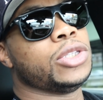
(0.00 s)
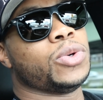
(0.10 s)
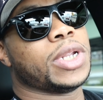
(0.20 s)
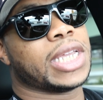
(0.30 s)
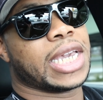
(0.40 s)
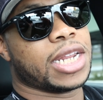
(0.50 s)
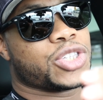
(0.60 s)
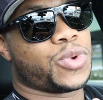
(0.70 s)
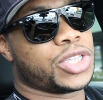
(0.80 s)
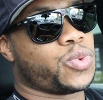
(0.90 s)
it again in
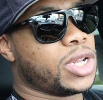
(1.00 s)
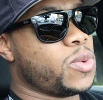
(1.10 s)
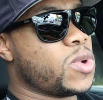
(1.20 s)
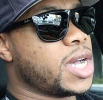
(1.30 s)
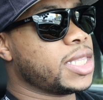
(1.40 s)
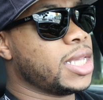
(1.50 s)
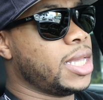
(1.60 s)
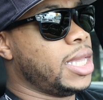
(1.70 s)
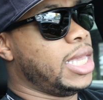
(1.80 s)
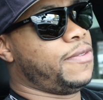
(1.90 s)
2021
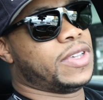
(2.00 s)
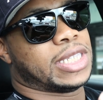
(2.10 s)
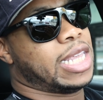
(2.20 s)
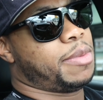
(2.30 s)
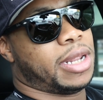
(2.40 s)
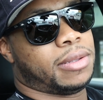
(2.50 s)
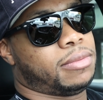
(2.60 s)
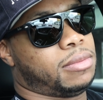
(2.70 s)
if it's limited